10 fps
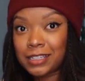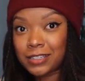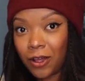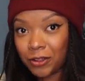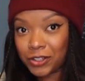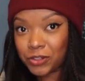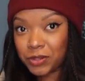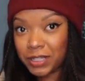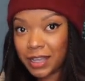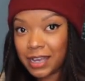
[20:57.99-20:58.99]
Dollar
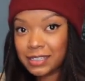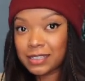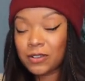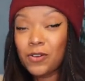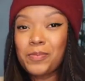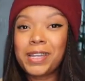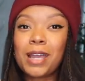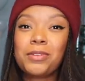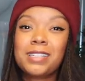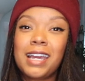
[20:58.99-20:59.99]
Tree glass. Oh, my
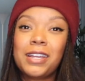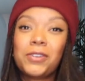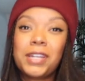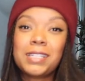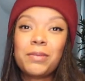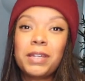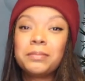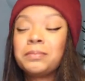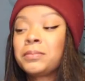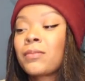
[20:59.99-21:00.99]
camera's dying. Great timing.